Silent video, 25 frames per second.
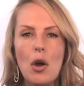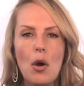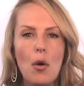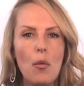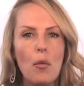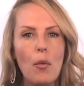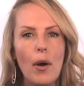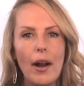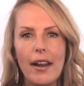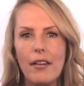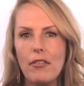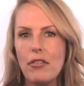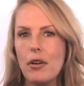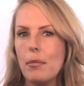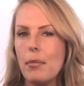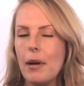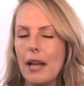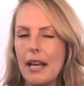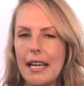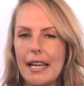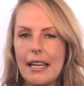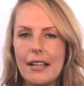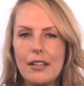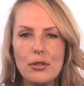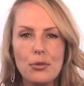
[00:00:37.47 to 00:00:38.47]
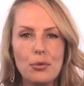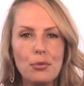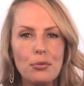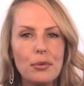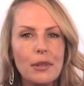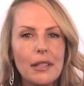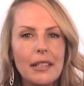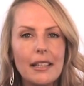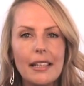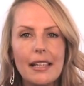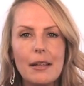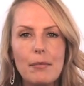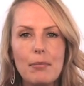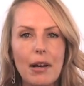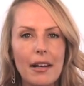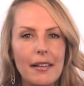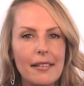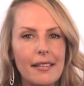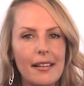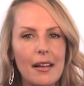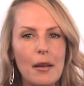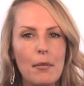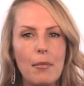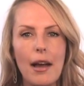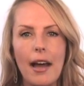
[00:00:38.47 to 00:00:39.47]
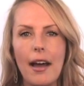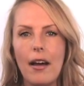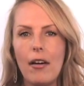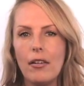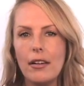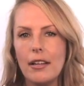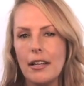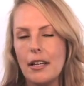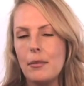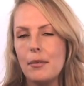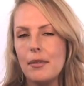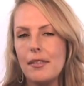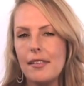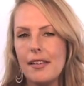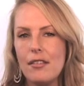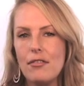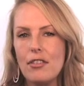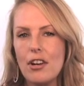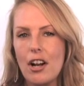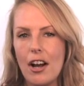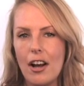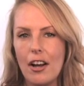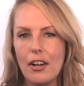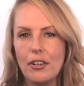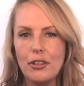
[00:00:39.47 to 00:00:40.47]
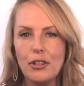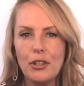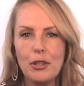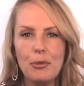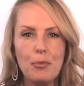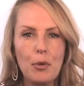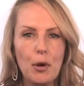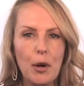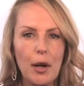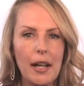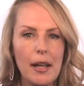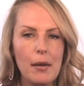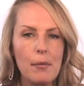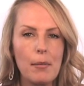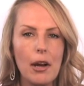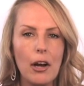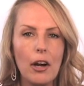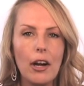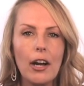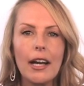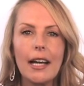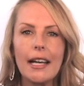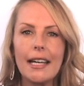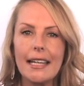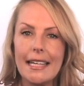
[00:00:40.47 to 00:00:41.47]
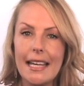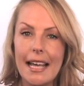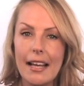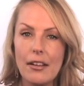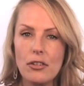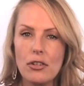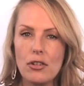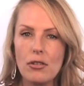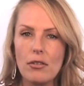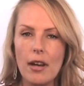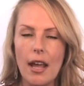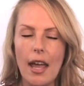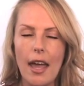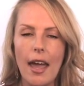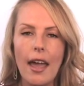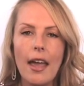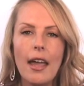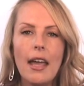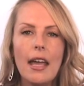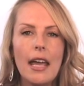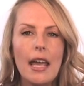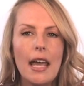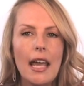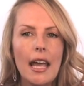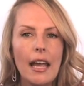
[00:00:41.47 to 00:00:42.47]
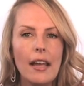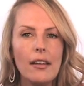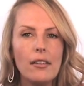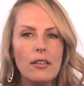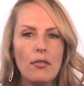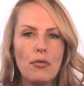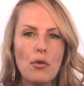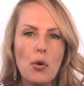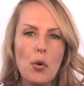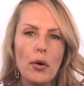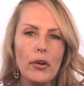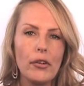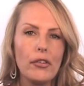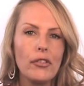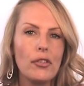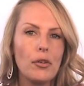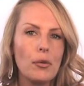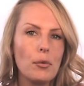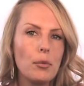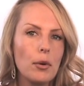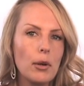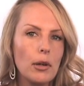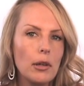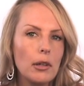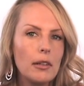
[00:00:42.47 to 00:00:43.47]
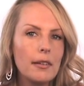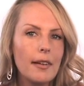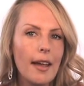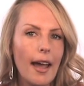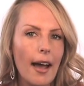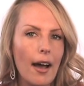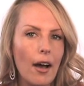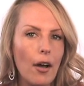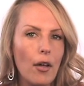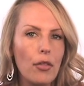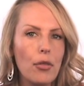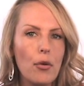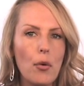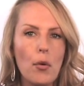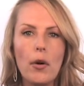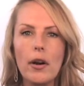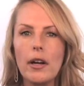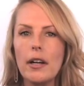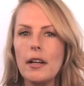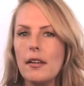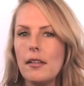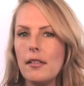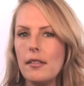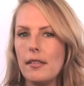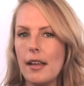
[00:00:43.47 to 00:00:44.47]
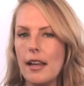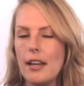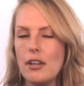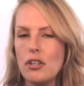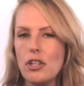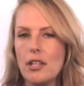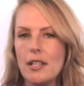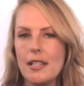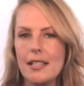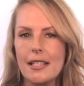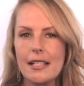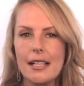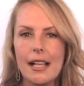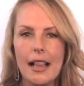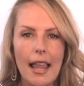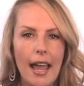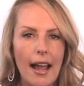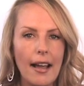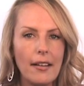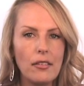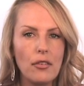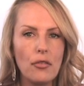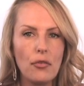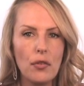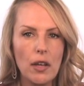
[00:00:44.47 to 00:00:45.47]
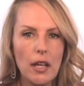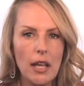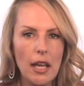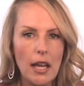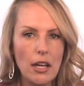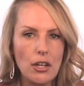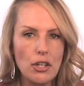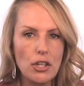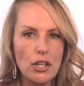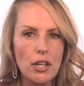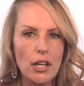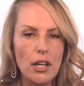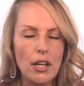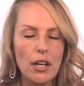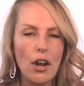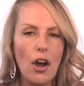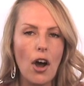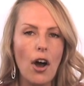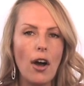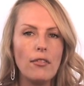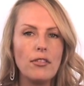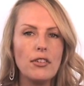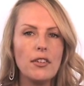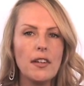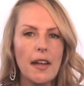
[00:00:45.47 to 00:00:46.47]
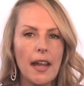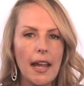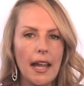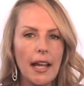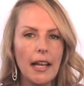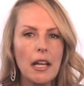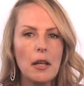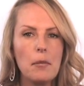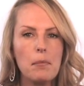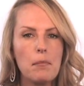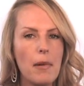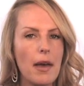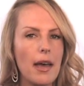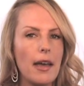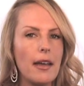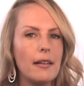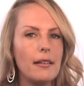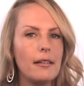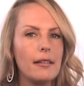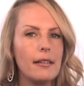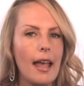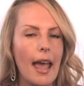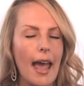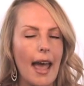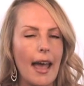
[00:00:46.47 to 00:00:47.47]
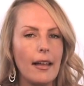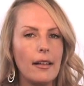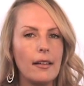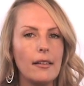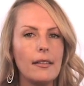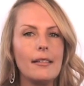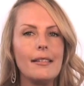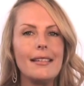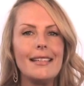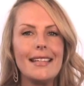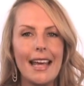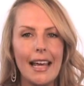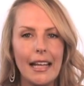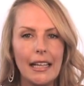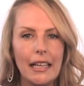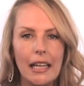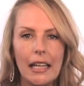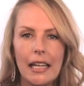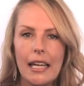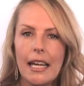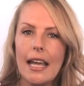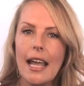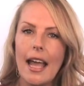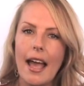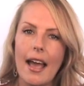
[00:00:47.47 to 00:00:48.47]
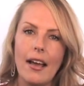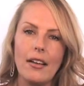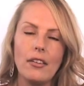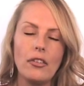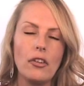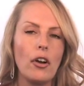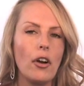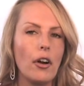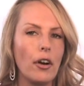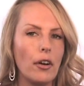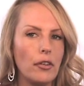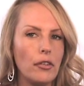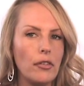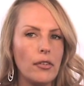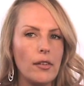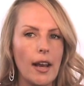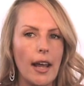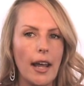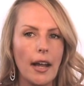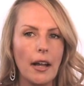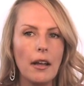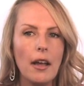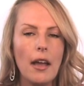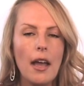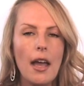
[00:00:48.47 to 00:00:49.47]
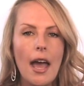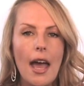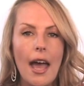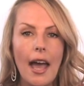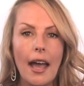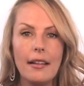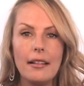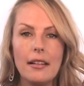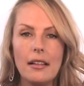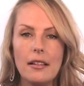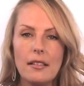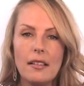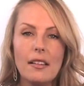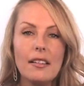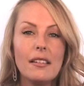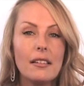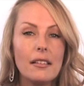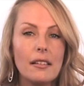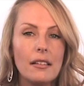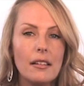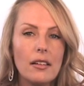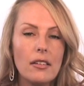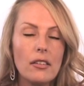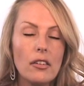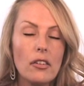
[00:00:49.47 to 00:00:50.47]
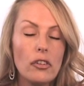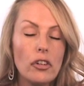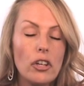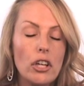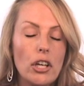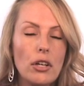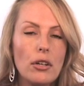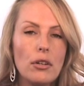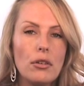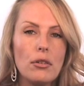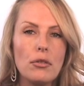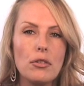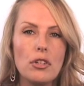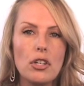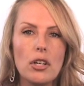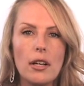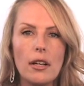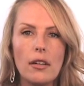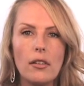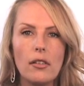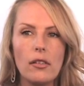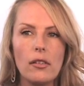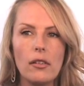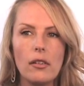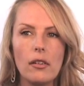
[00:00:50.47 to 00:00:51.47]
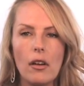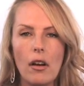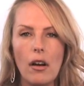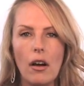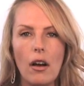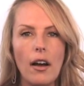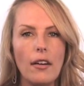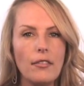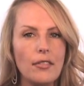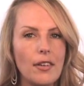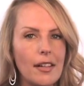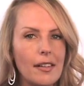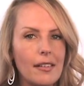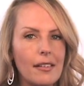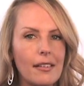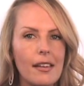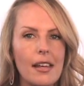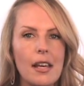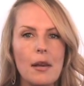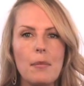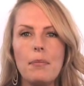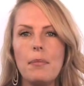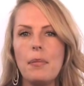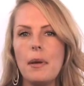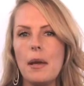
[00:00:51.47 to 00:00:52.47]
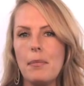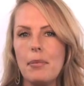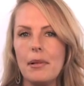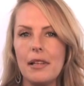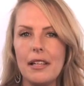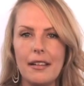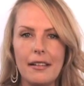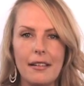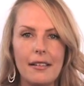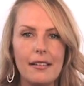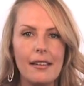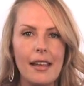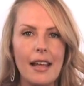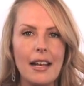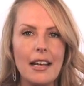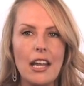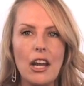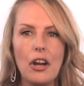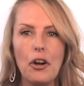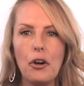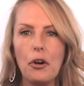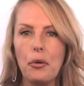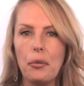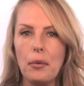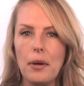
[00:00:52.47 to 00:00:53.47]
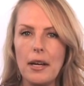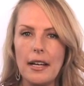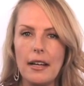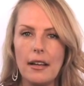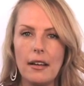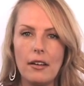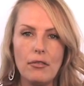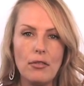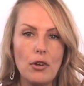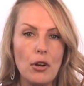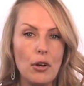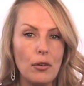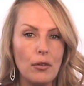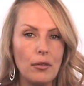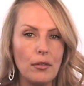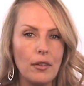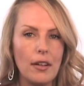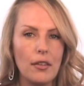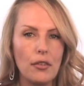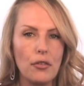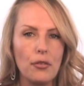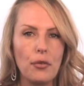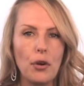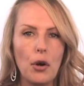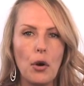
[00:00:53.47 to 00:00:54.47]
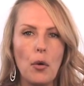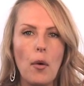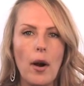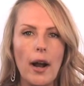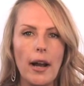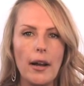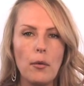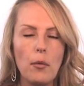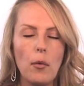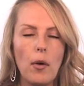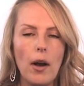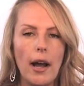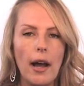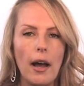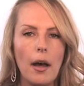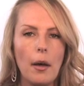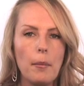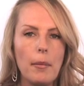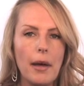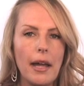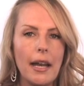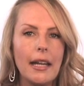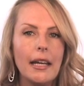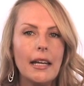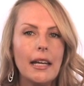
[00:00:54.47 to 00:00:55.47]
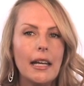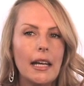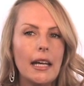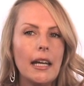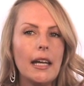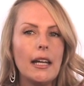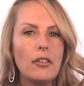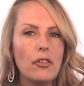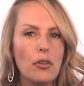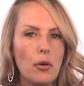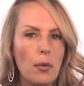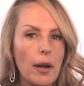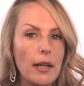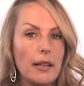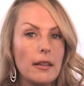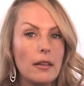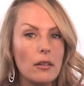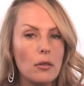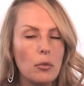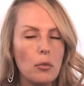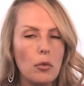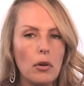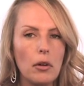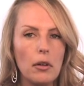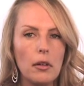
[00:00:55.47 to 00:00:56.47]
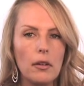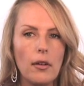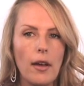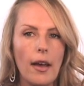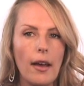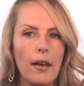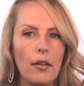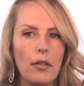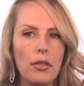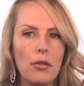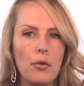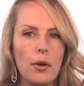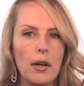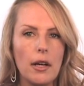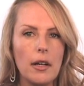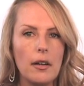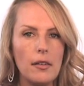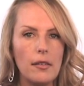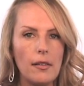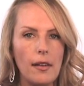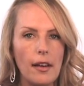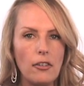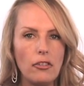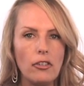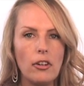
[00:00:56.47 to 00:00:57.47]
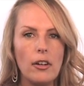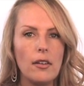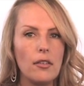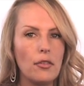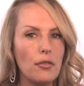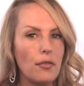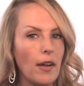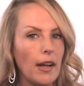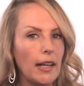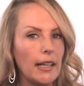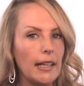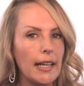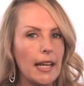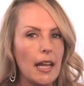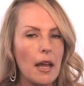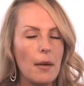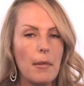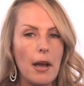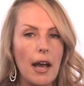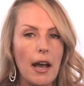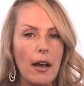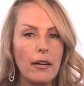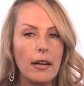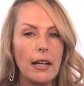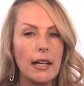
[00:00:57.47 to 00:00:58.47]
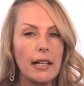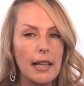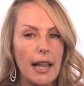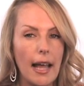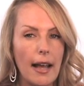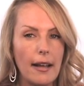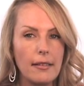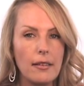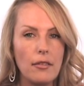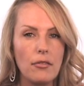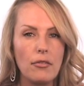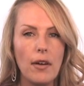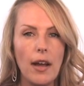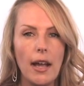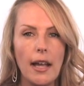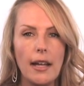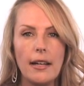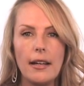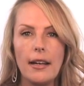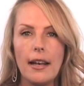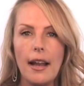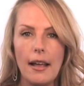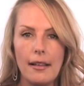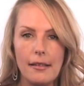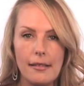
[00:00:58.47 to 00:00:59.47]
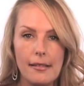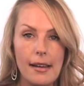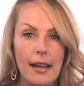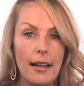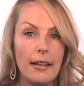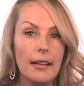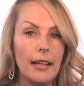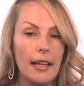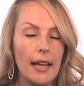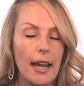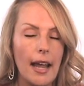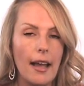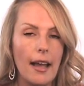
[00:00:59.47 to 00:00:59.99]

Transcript: what everybody is really buzzing about, and it was even on Good Morning America yesterday, is of course the World Health Organization's classification of tanning beds as deadly as arsenic. And this is huge. It's obviously people in the skincare arena have known this for quite a while, but it's great that the World Health Organization has finally come out and classified it as deadly